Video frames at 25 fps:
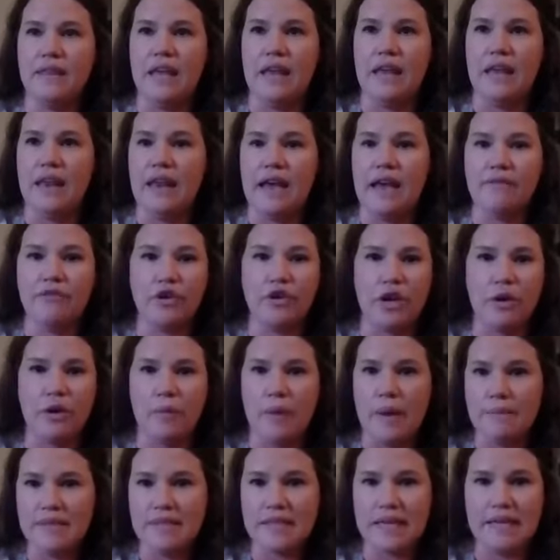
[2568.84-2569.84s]
and have great
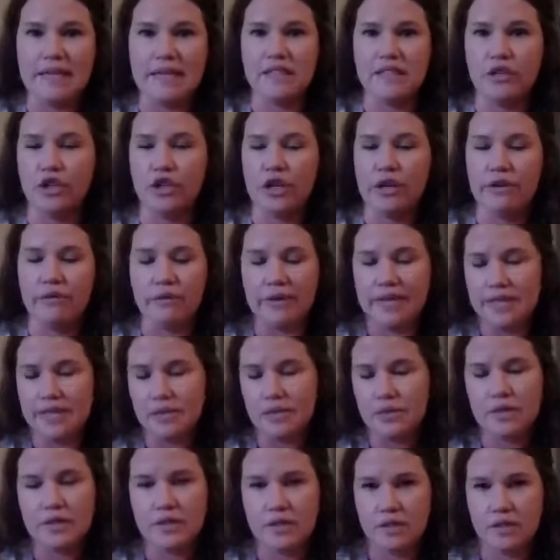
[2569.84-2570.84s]
websites and great
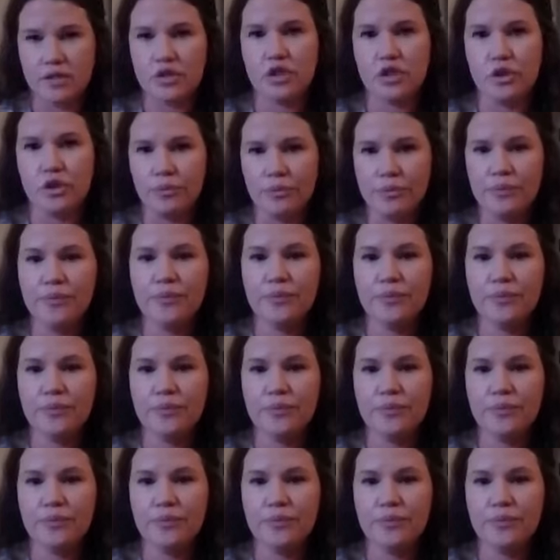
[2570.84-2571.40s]
resources too.